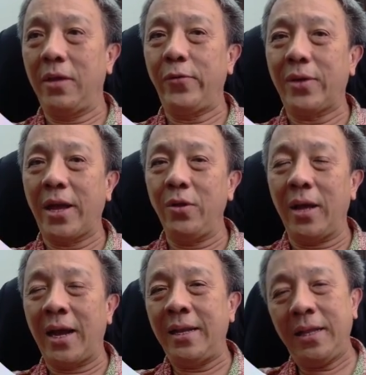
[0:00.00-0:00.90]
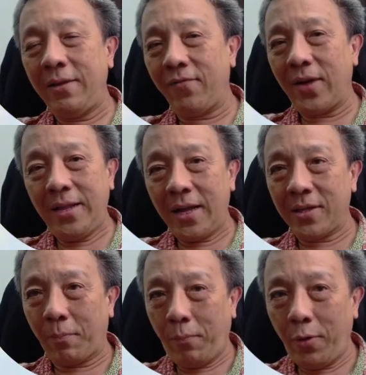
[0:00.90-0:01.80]
If you cannot identify
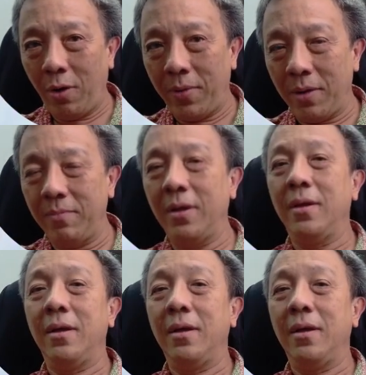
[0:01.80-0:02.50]
that's a problem,